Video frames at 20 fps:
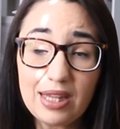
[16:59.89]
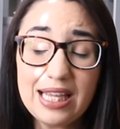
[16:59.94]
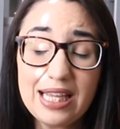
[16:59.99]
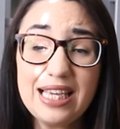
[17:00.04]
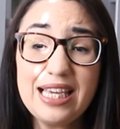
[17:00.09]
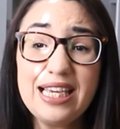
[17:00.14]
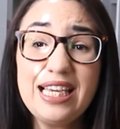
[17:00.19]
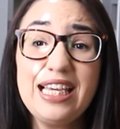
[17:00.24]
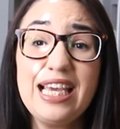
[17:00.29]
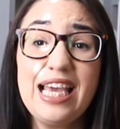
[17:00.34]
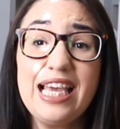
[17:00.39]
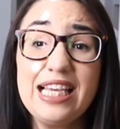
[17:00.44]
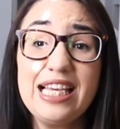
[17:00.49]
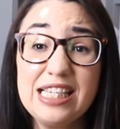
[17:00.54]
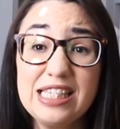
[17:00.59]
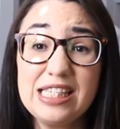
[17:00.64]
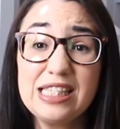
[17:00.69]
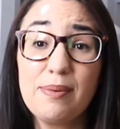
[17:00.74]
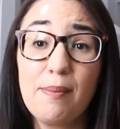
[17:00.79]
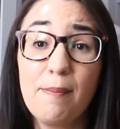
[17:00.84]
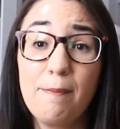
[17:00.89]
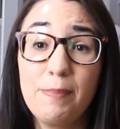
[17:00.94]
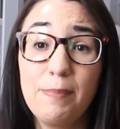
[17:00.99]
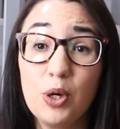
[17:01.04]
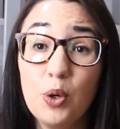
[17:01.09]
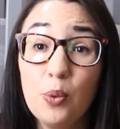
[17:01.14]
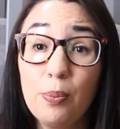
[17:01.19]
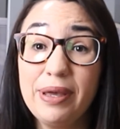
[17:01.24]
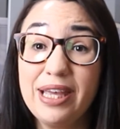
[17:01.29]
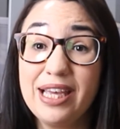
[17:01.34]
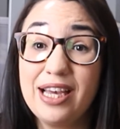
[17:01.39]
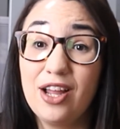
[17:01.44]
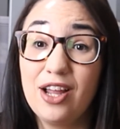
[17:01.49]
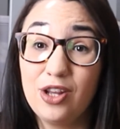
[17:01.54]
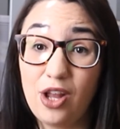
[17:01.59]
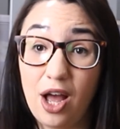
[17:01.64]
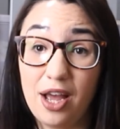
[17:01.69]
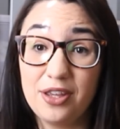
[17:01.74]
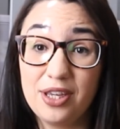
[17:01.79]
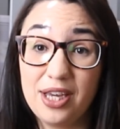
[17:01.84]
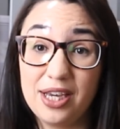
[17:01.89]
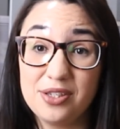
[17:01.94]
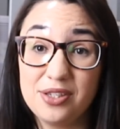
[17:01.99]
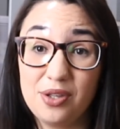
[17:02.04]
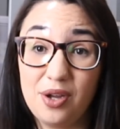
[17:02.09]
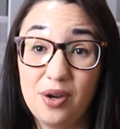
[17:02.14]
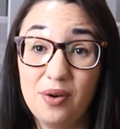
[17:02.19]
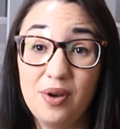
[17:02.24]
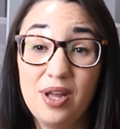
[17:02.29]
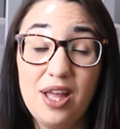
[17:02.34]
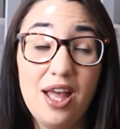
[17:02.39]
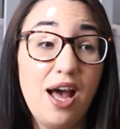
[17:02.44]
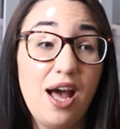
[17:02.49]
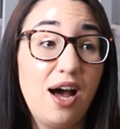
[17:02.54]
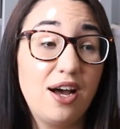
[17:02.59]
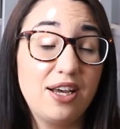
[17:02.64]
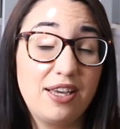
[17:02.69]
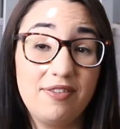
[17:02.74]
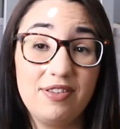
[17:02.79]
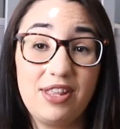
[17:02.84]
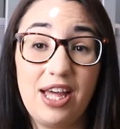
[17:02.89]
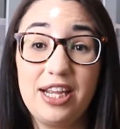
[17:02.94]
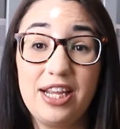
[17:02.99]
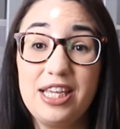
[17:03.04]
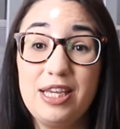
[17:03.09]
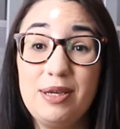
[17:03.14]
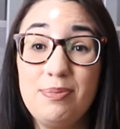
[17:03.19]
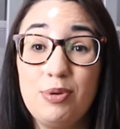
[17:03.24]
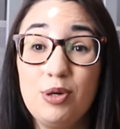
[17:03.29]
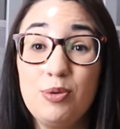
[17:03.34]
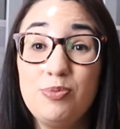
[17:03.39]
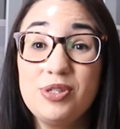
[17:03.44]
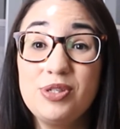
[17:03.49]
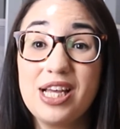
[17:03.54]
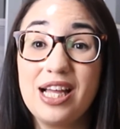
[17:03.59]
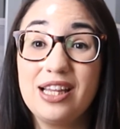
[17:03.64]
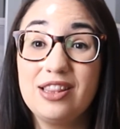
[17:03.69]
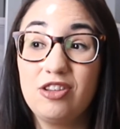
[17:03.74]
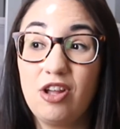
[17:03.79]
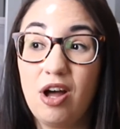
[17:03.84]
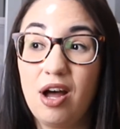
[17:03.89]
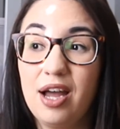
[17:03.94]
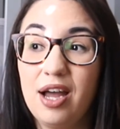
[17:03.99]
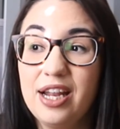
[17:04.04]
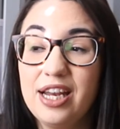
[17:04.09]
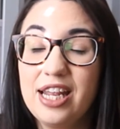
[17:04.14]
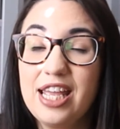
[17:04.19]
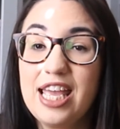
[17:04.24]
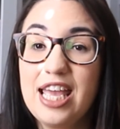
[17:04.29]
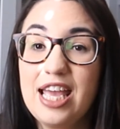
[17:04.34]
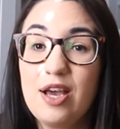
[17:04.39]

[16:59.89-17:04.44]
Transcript: He is pooping a lot, you guys, though. I'll give you that. He poops a lot.